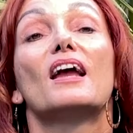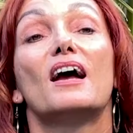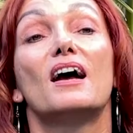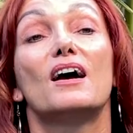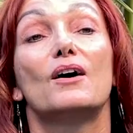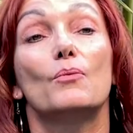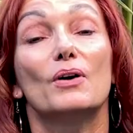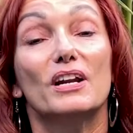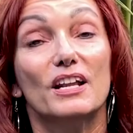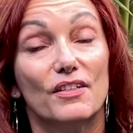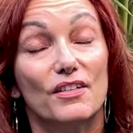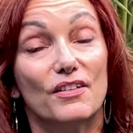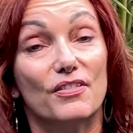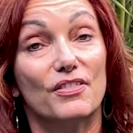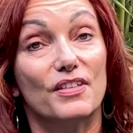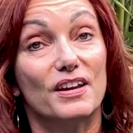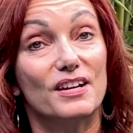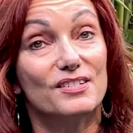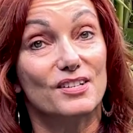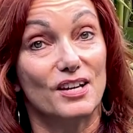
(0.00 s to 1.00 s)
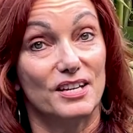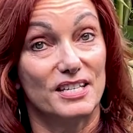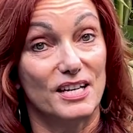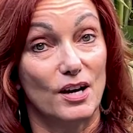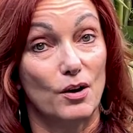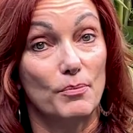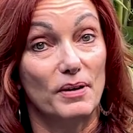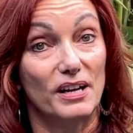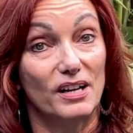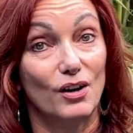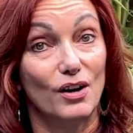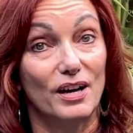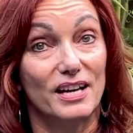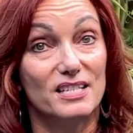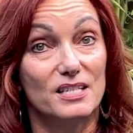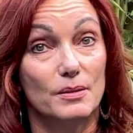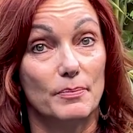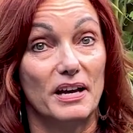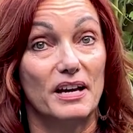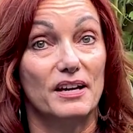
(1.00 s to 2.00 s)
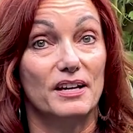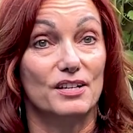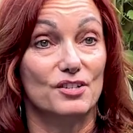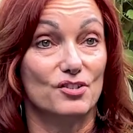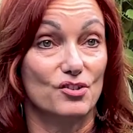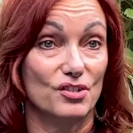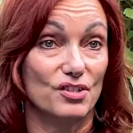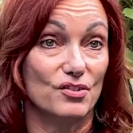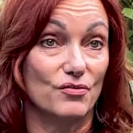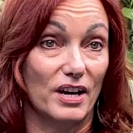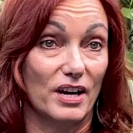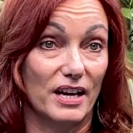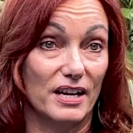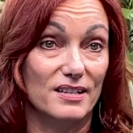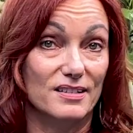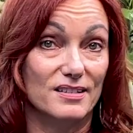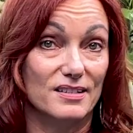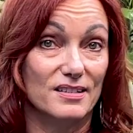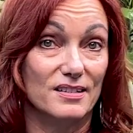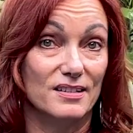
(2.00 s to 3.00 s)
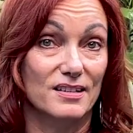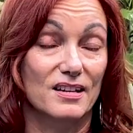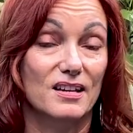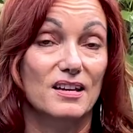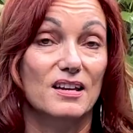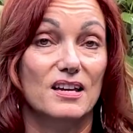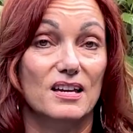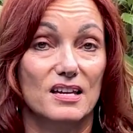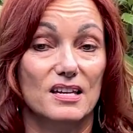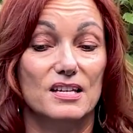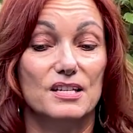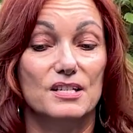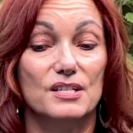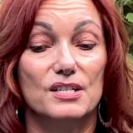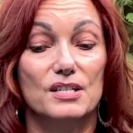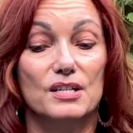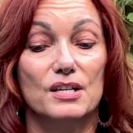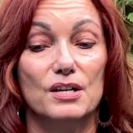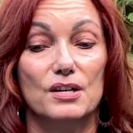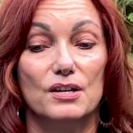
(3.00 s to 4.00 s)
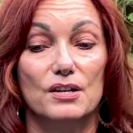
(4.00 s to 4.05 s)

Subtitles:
One of the things I tell my clients about interest rates is